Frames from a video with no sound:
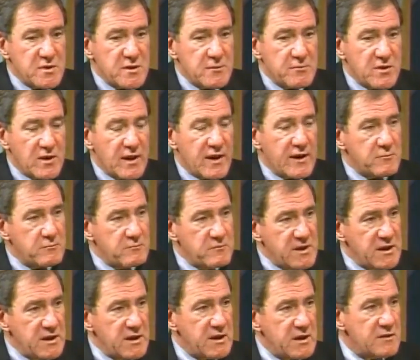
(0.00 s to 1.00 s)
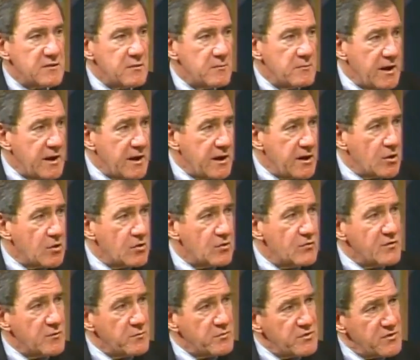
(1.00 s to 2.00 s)
people like me and the
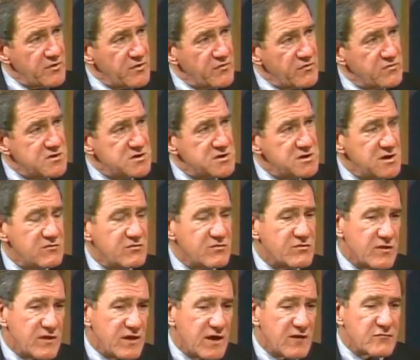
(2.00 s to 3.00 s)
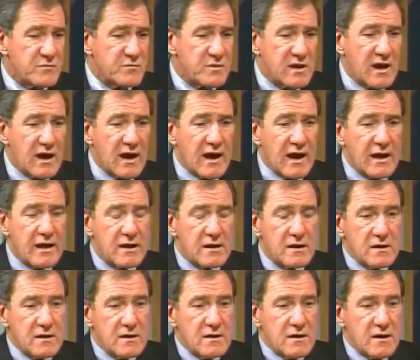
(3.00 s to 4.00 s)
mayors and the police chiefs and the FBI
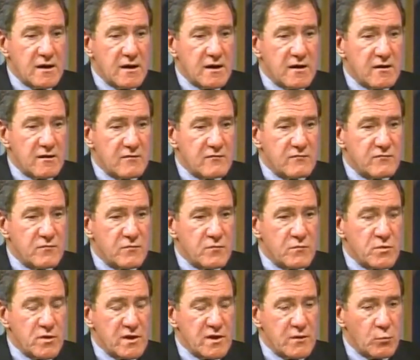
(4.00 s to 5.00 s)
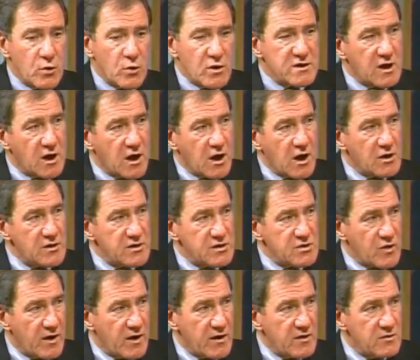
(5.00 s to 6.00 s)
have really worked hard to
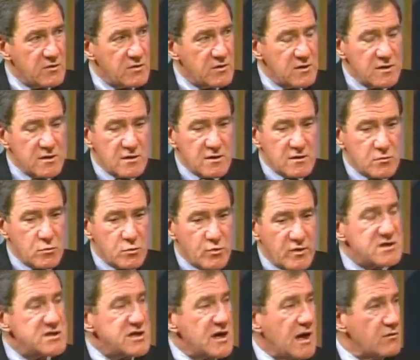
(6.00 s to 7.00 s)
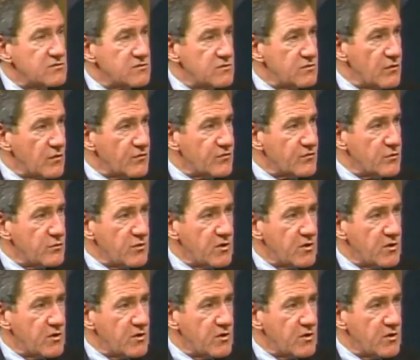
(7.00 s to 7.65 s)
try to reach out to those